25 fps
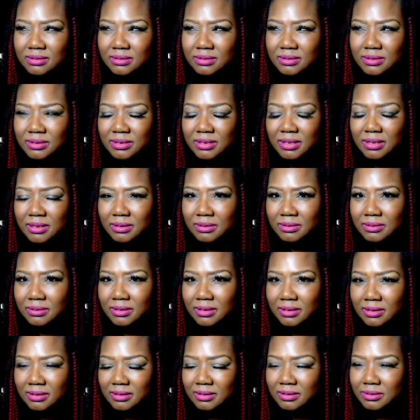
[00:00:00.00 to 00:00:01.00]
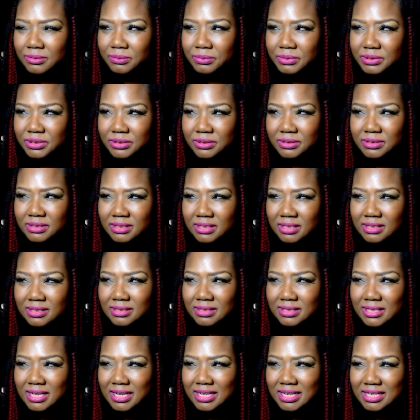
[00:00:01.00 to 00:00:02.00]
you know, with your sun
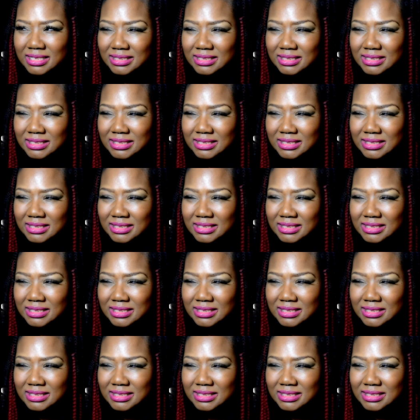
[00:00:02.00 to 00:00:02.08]
sign.